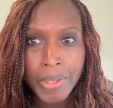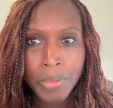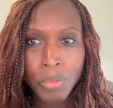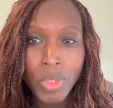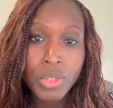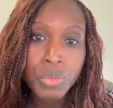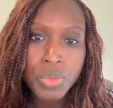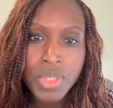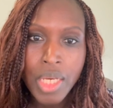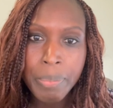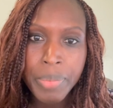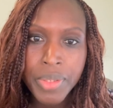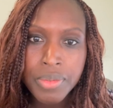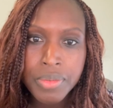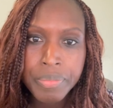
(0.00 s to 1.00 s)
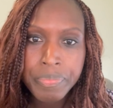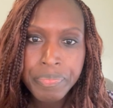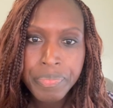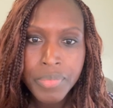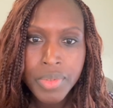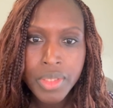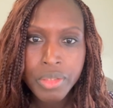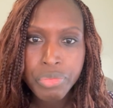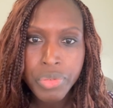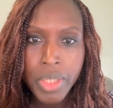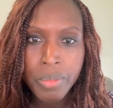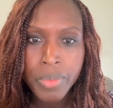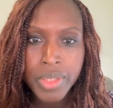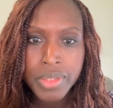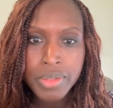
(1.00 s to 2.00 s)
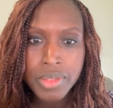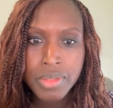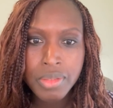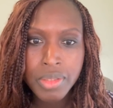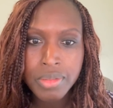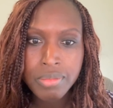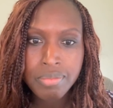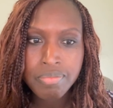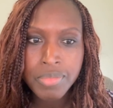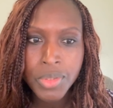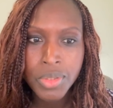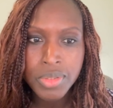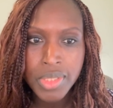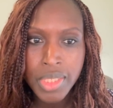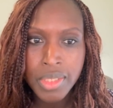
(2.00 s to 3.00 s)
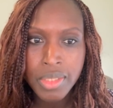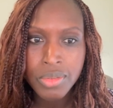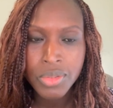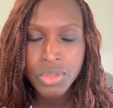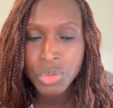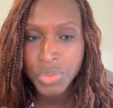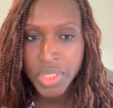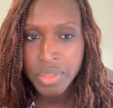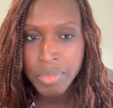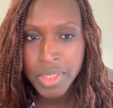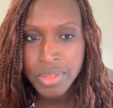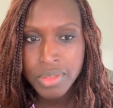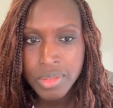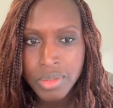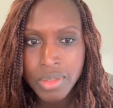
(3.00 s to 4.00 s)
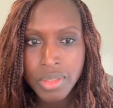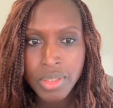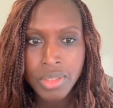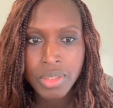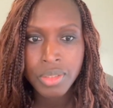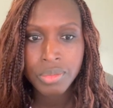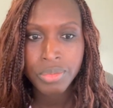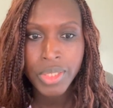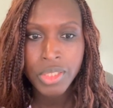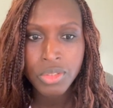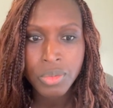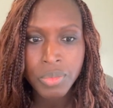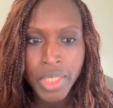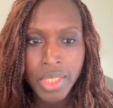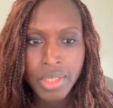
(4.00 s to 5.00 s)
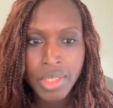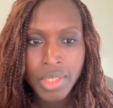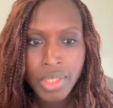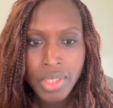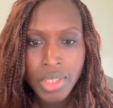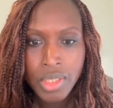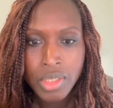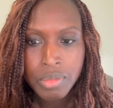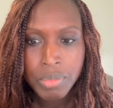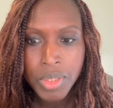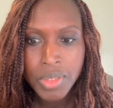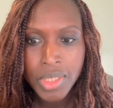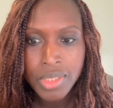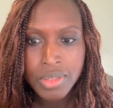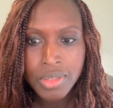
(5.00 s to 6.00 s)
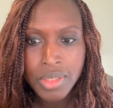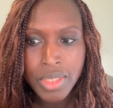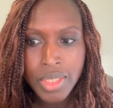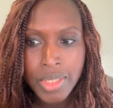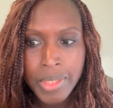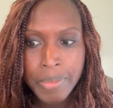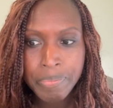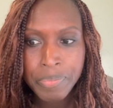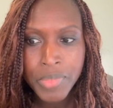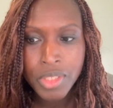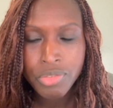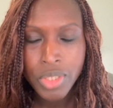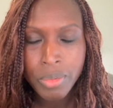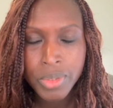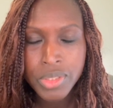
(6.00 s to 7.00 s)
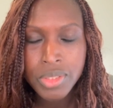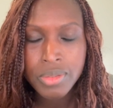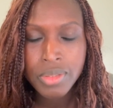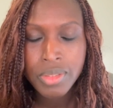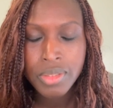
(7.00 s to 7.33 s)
what would happen if I was not, taking the treatment right away. But that if I was